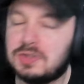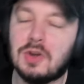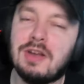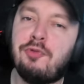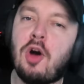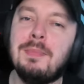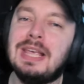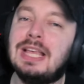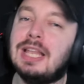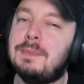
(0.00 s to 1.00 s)
So they're
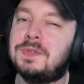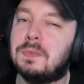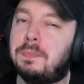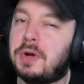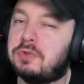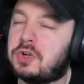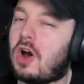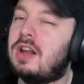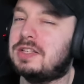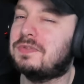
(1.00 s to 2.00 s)
farming clips, but
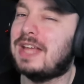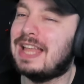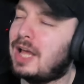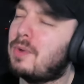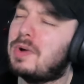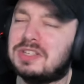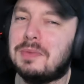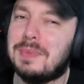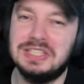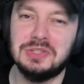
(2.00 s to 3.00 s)
regardless of that, that was an
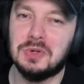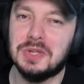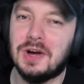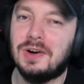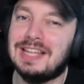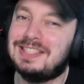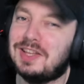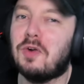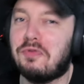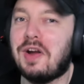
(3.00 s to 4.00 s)
amazing goal though. That's
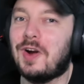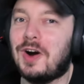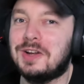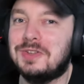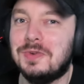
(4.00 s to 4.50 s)
still very hard to